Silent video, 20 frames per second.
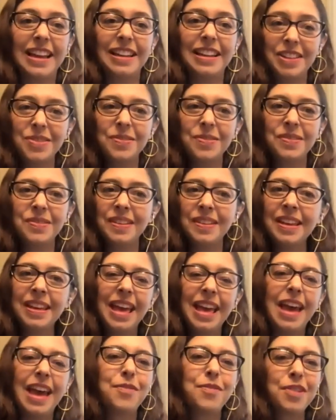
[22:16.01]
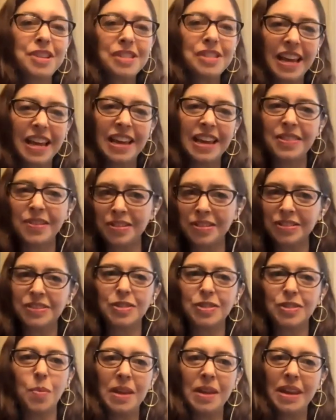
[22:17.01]
And every day there's
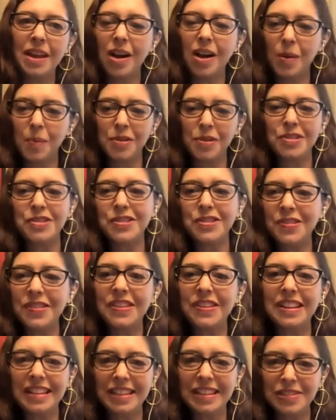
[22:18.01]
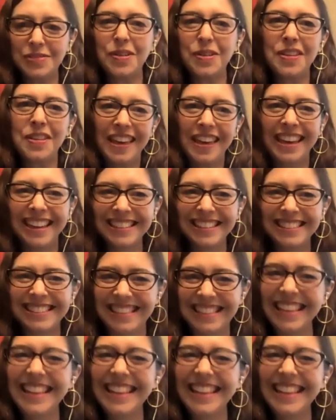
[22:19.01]
so many opportunities for this,